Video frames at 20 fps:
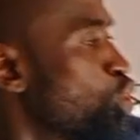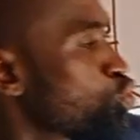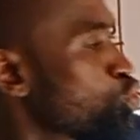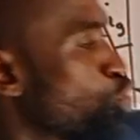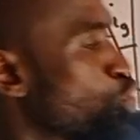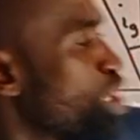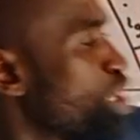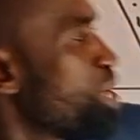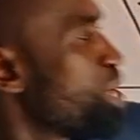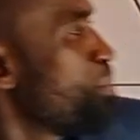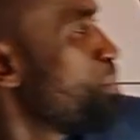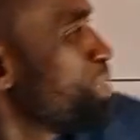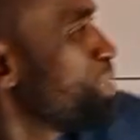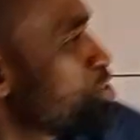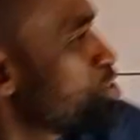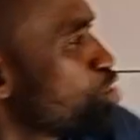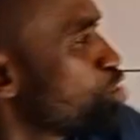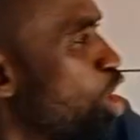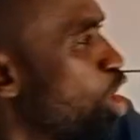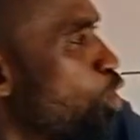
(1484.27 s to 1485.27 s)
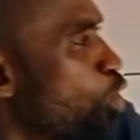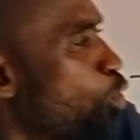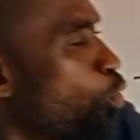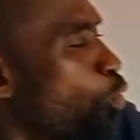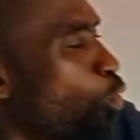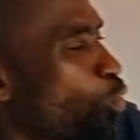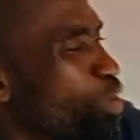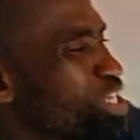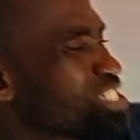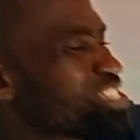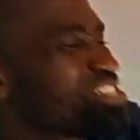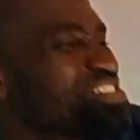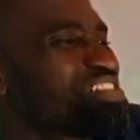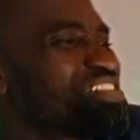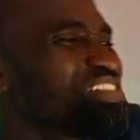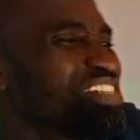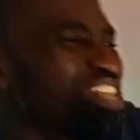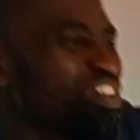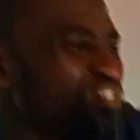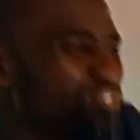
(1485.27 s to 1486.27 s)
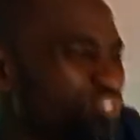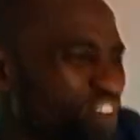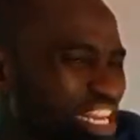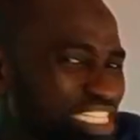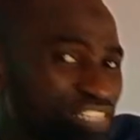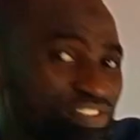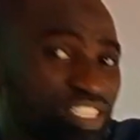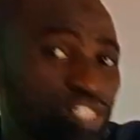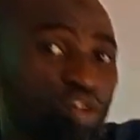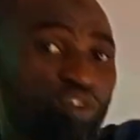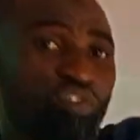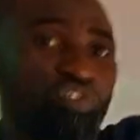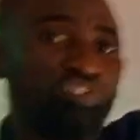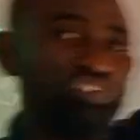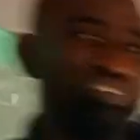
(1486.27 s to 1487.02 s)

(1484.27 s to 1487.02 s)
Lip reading: to a medium with refractiveness of